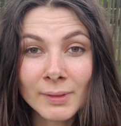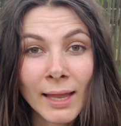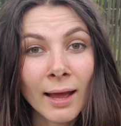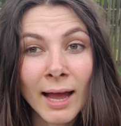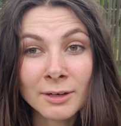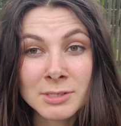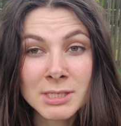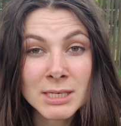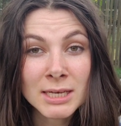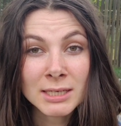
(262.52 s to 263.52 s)
Now I could
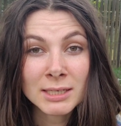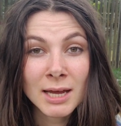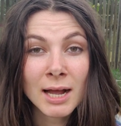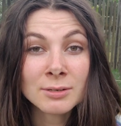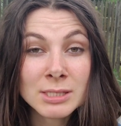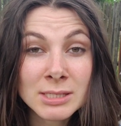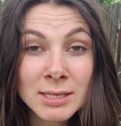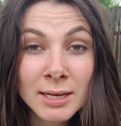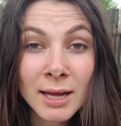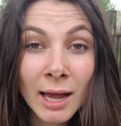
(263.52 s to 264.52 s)
see it. I could
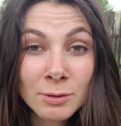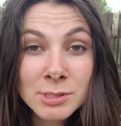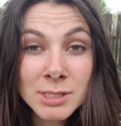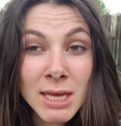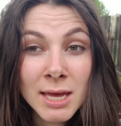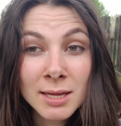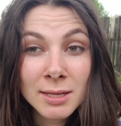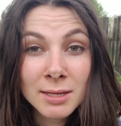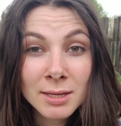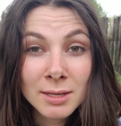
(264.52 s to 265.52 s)
see it.
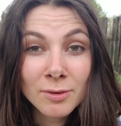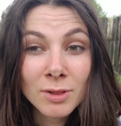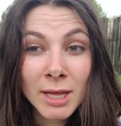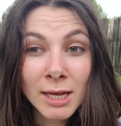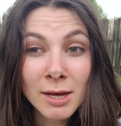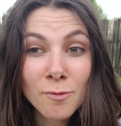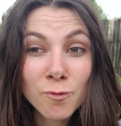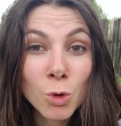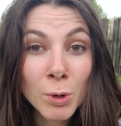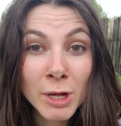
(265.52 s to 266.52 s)
Like,
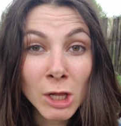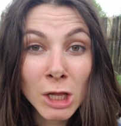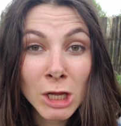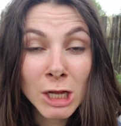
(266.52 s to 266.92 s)
for real.